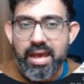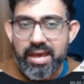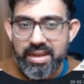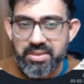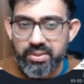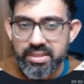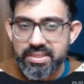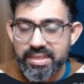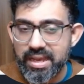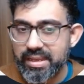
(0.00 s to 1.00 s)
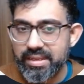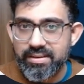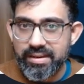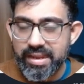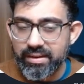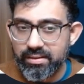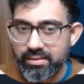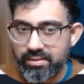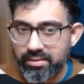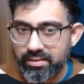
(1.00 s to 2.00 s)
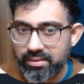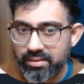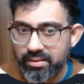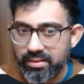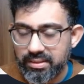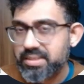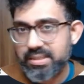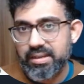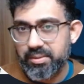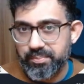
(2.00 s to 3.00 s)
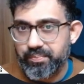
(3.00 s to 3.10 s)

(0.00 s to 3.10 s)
and as you can see, I can detect this color.